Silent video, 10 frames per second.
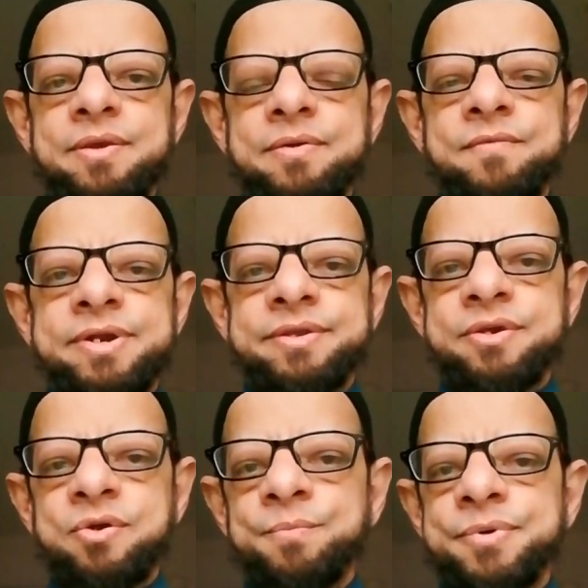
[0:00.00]
what are the
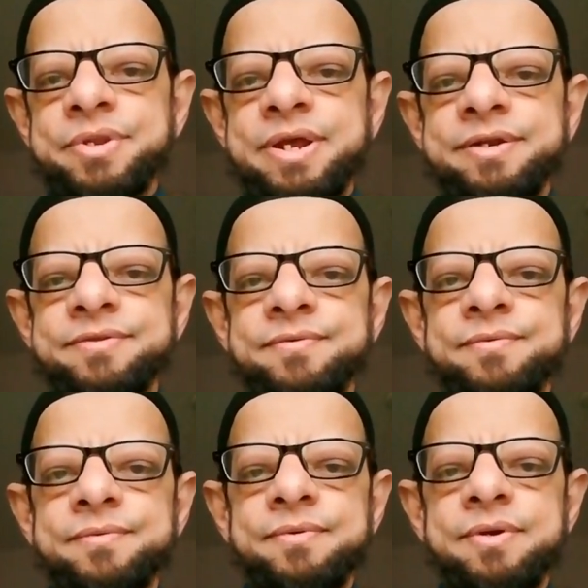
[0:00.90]
components,
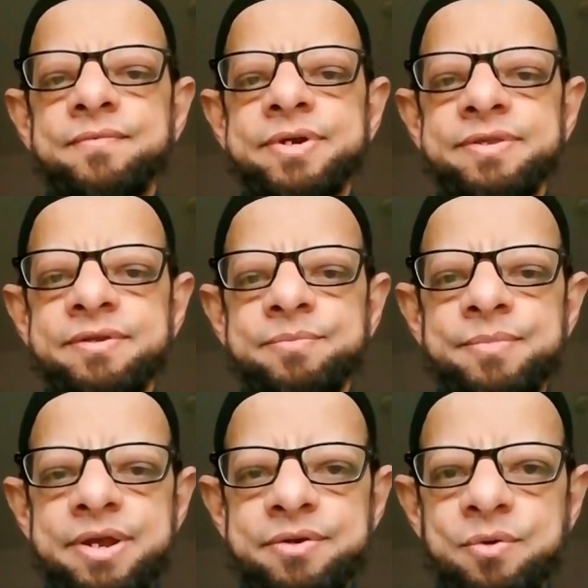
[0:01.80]
what is it
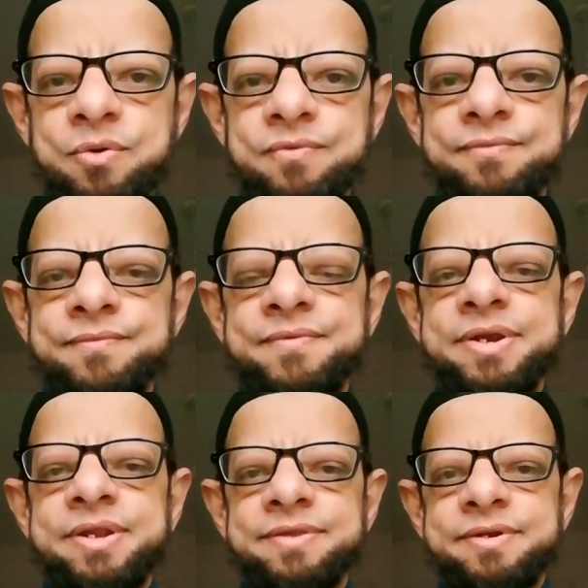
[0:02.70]
made of, where
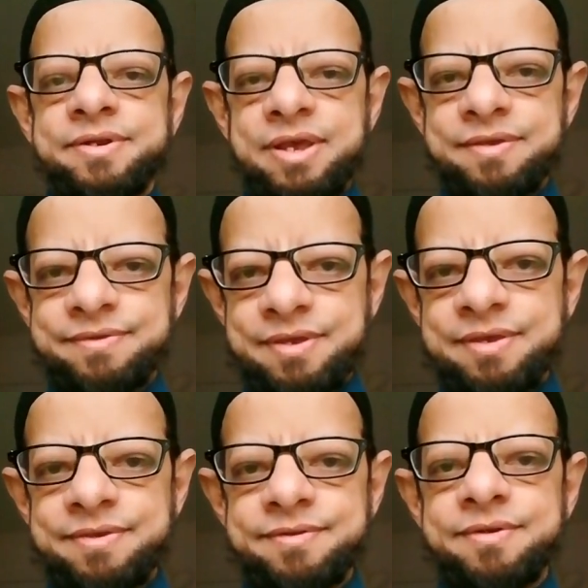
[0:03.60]
does it
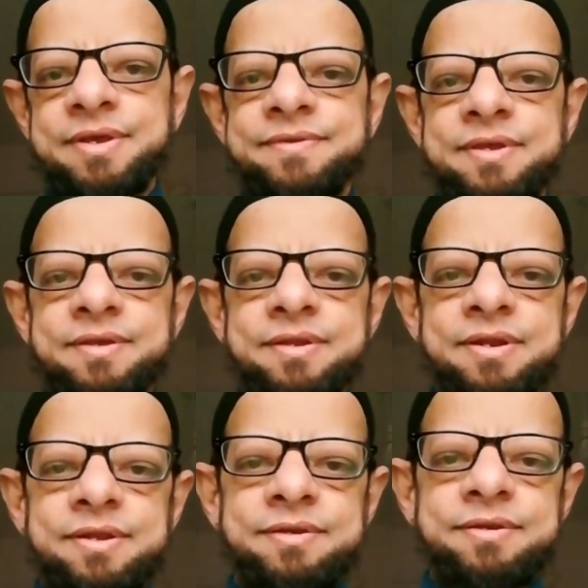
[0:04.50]
exist, does
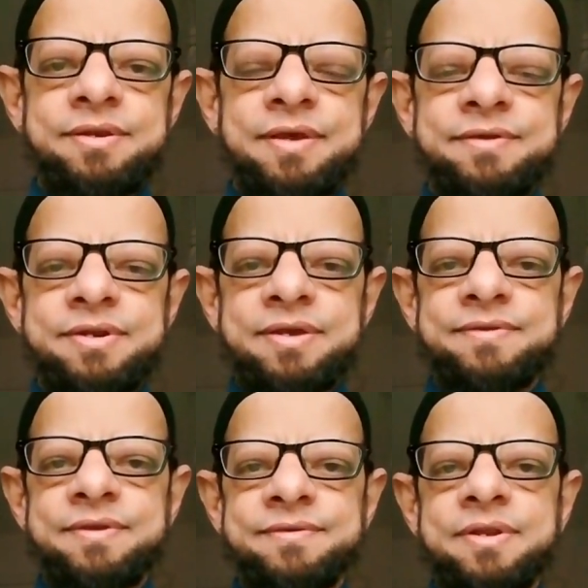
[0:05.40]
it
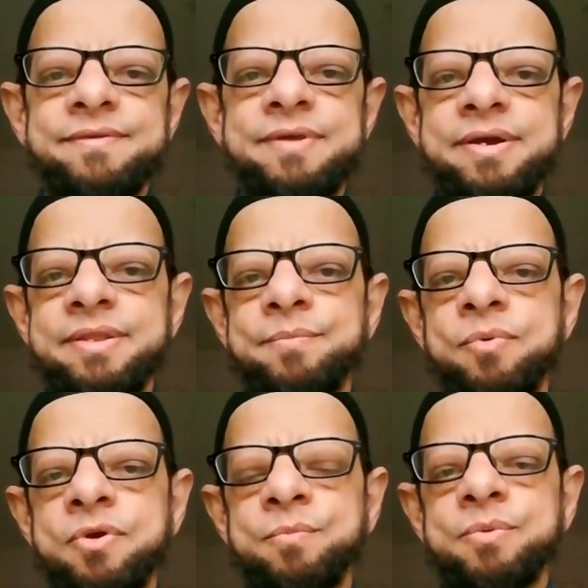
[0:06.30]
exist inside the
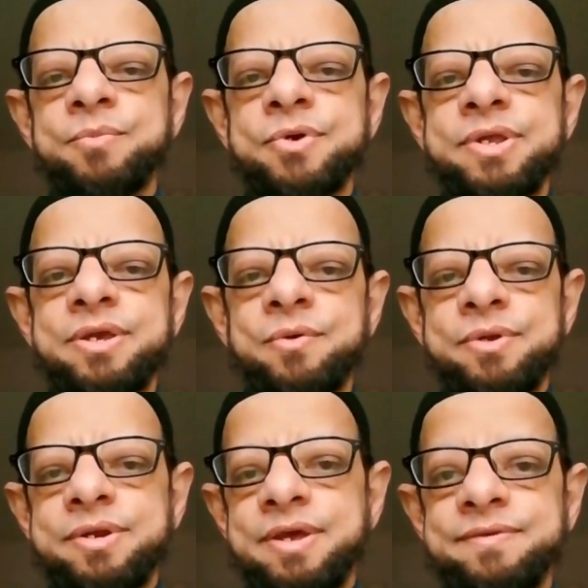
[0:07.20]
human body, or
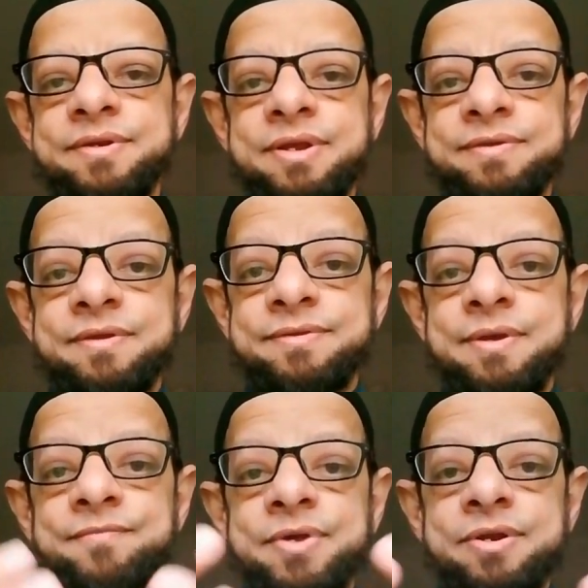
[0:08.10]
does it exist
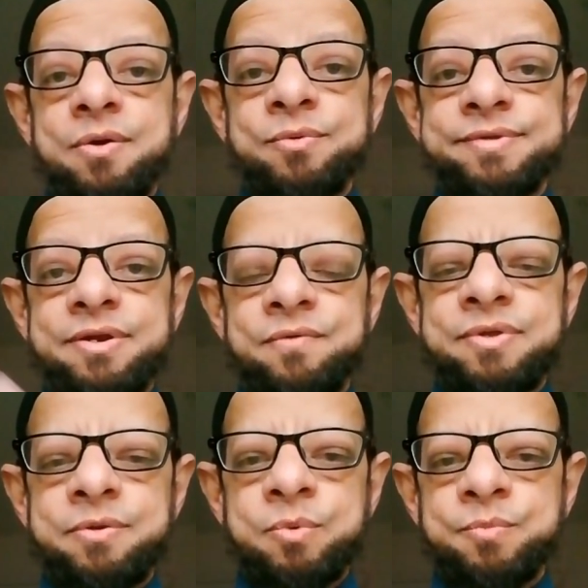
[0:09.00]
somewhere outside of the
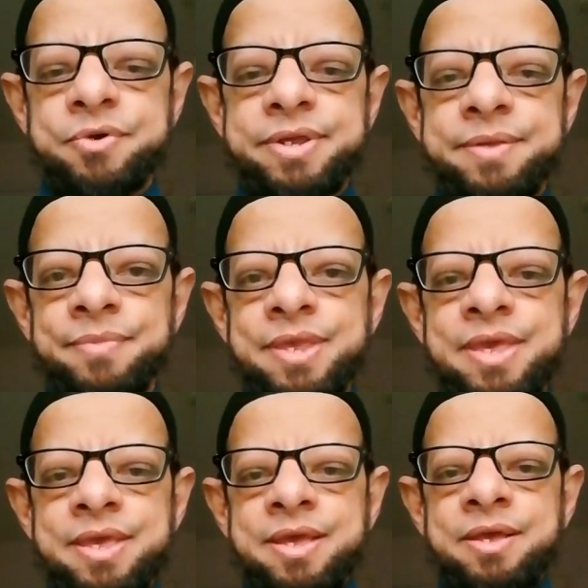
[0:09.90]
human body?
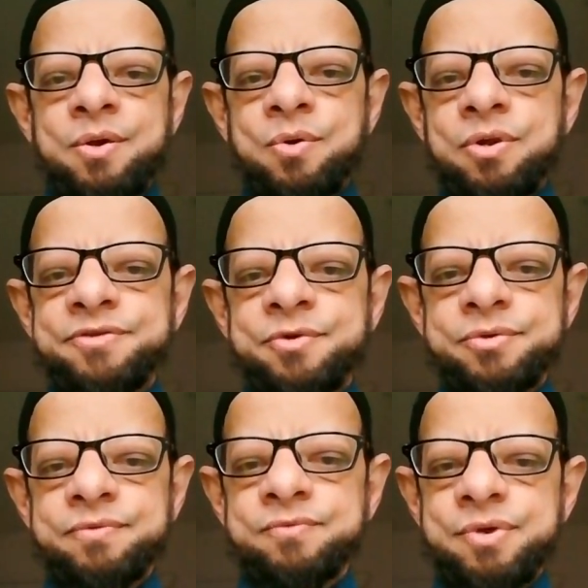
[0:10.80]
All sort
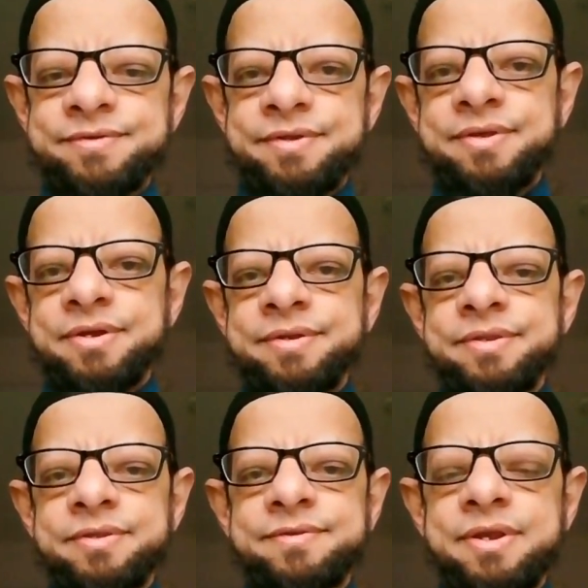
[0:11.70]
of questions are
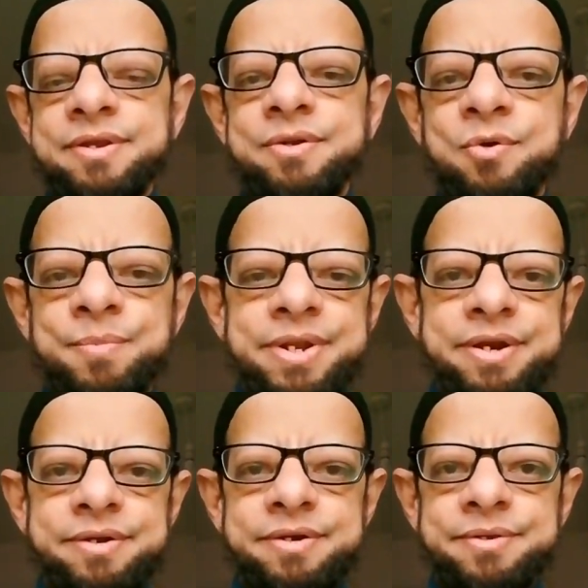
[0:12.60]
still
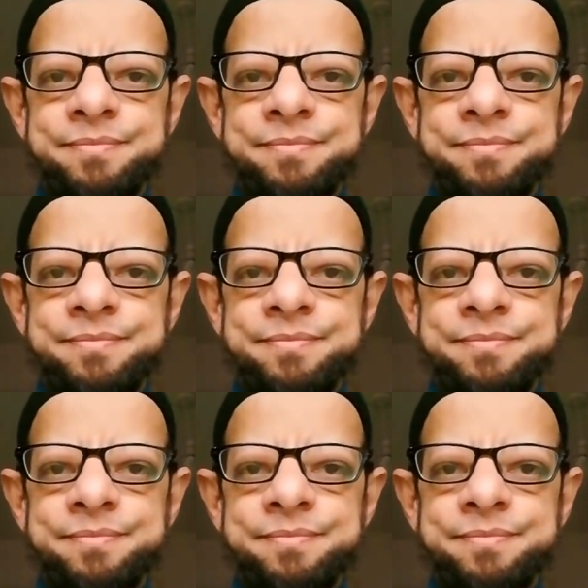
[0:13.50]
open-ended.